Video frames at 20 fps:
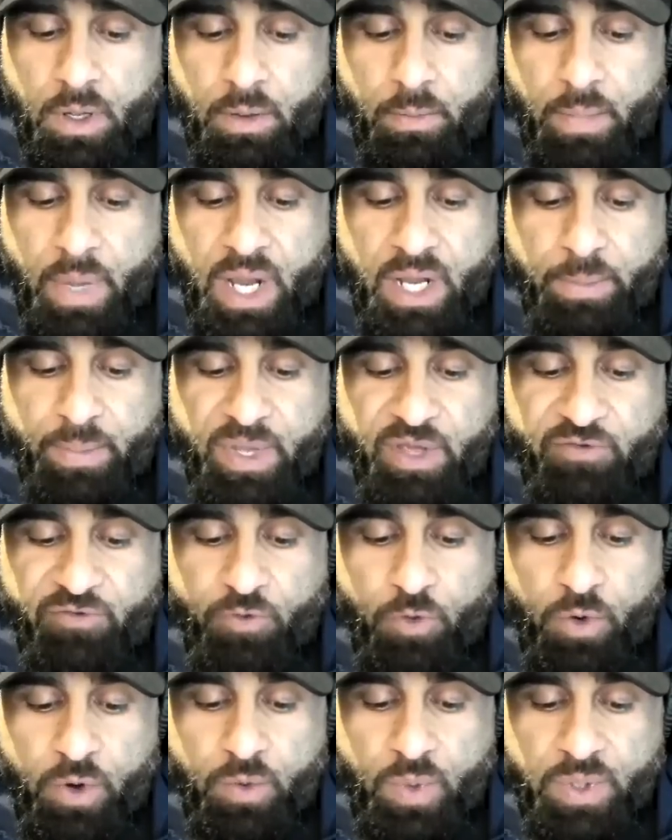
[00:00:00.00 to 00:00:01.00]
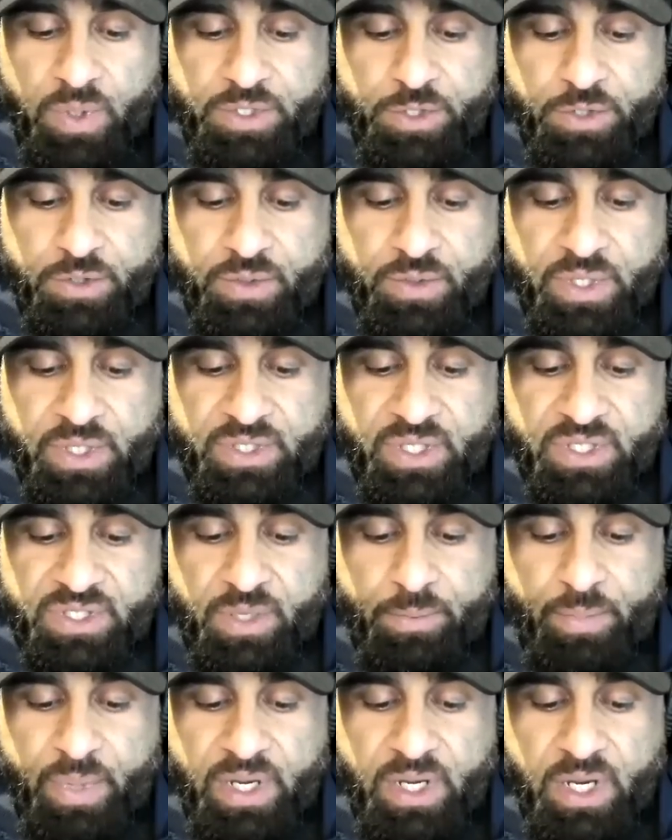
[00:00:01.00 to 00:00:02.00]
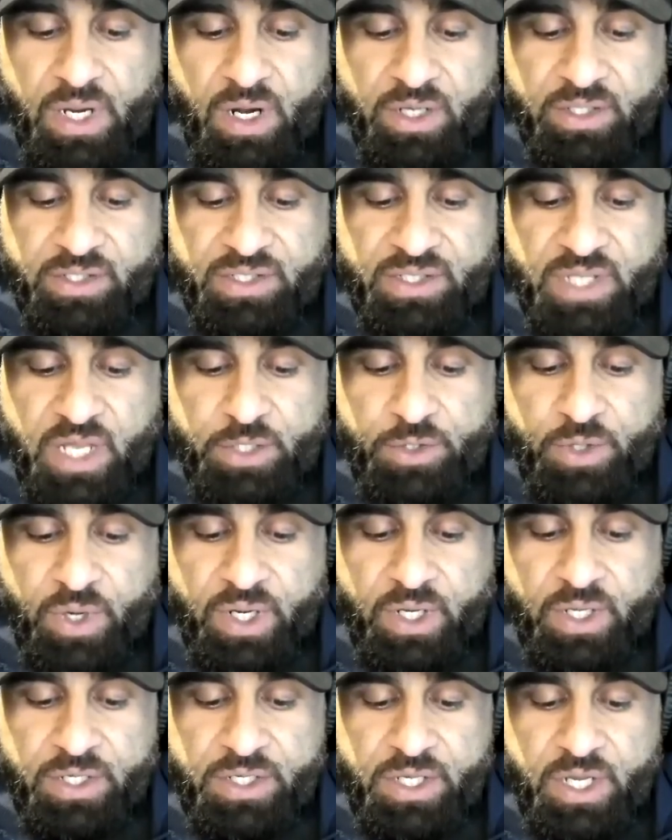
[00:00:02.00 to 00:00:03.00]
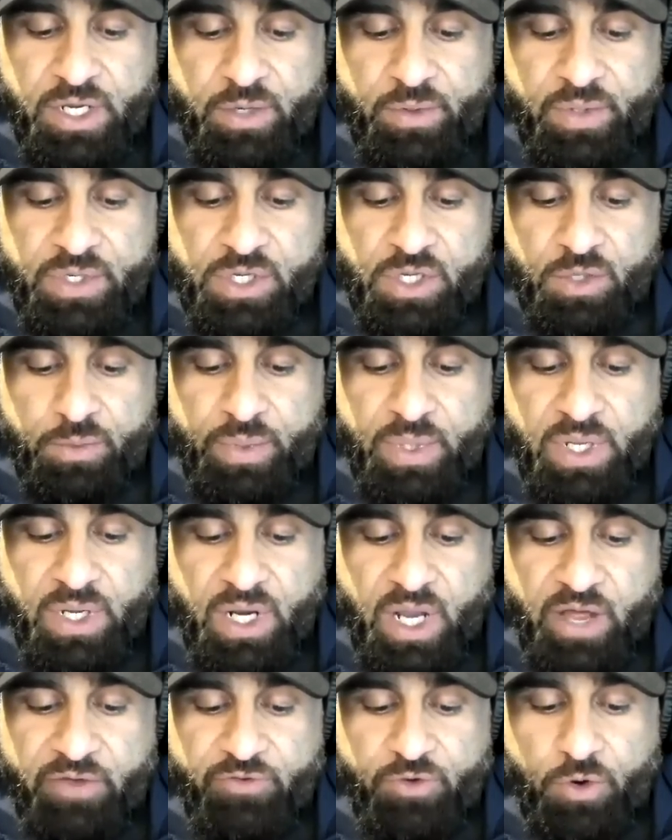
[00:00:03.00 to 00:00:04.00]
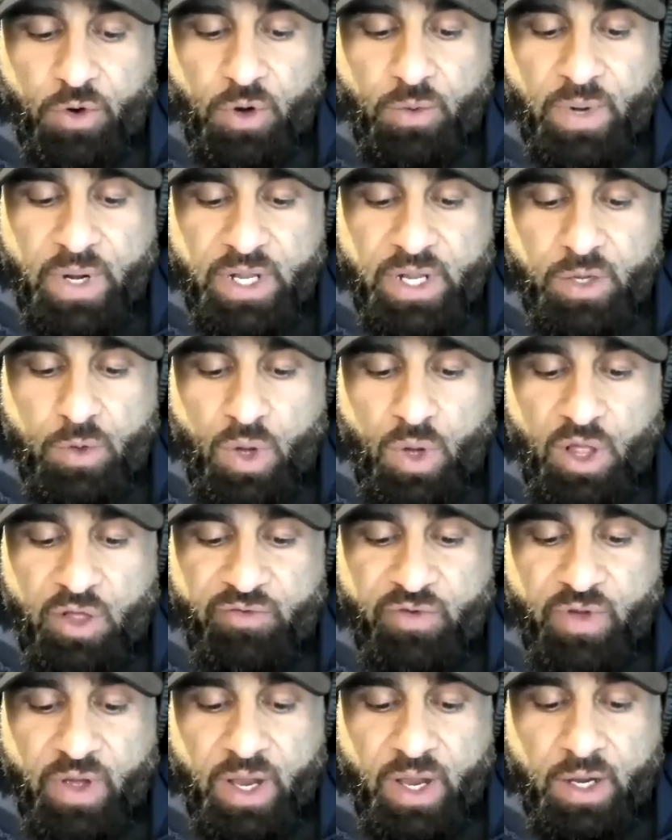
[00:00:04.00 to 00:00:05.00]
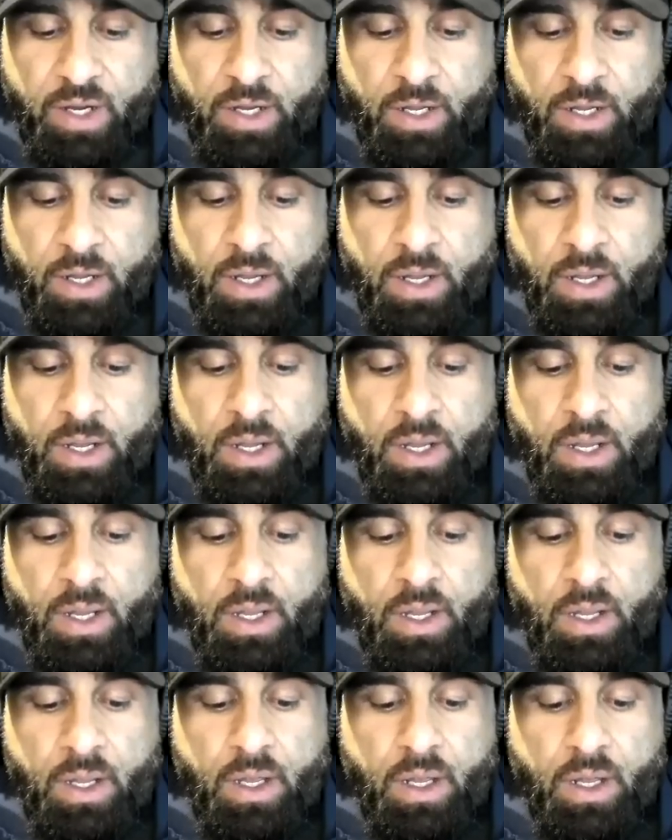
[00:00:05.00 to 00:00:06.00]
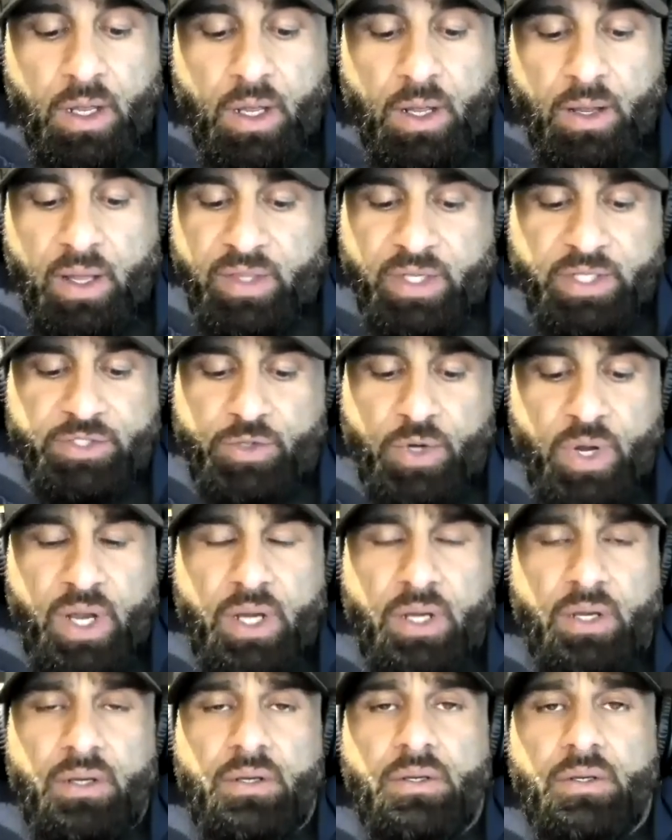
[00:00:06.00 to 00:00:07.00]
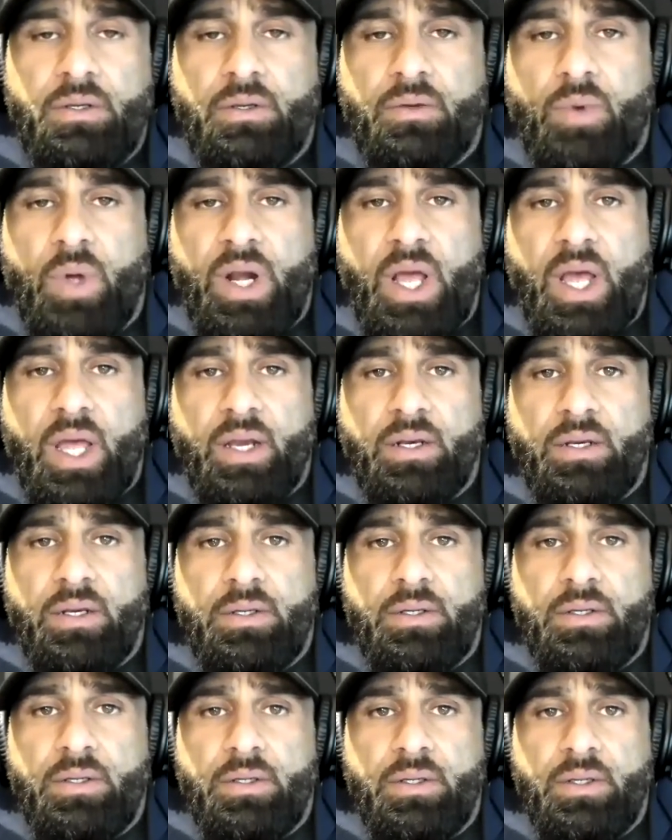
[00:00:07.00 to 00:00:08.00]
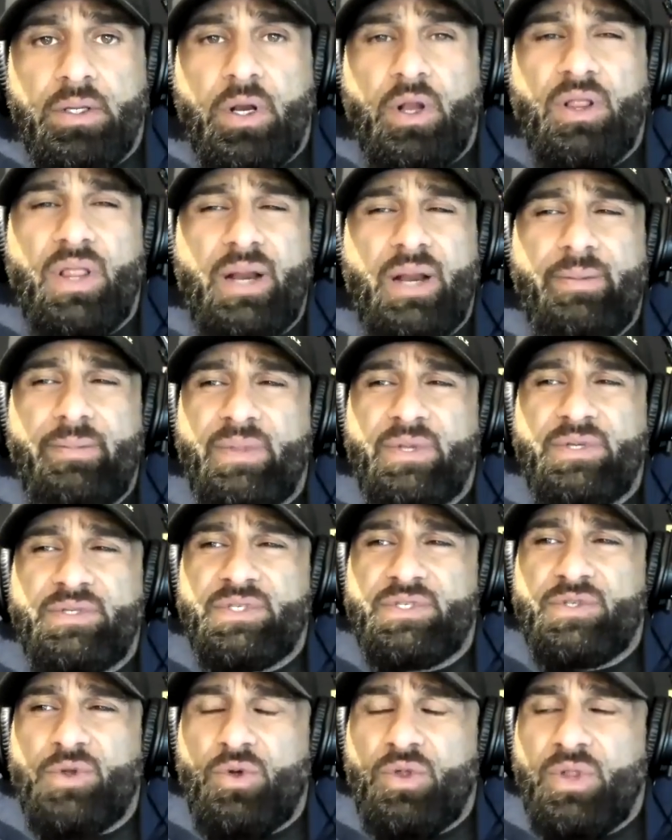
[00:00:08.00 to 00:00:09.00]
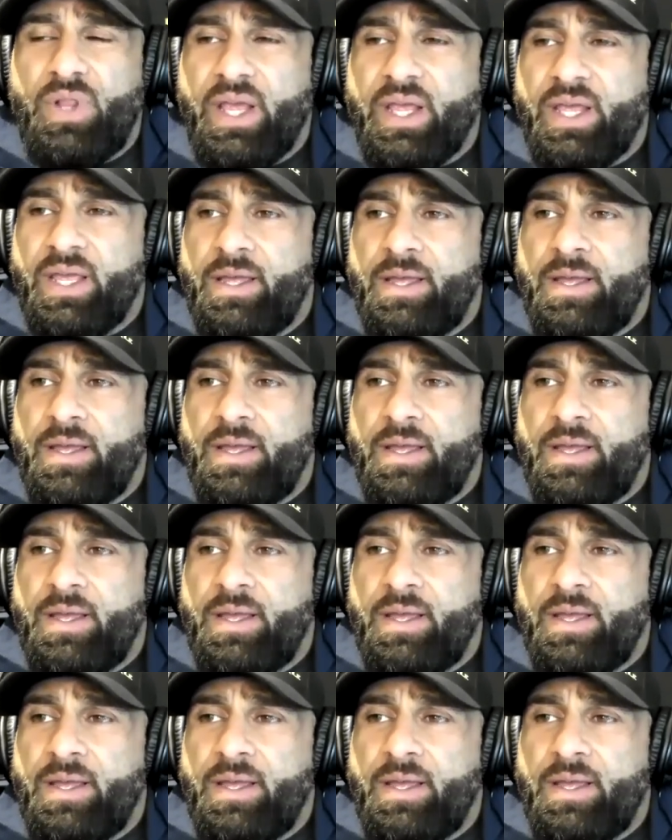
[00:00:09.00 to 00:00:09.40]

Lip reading: Mike B. Ford 123 says, opinion on Cedric continuing to compete after already qualifying. I think it's great. Why not? There's this whole like,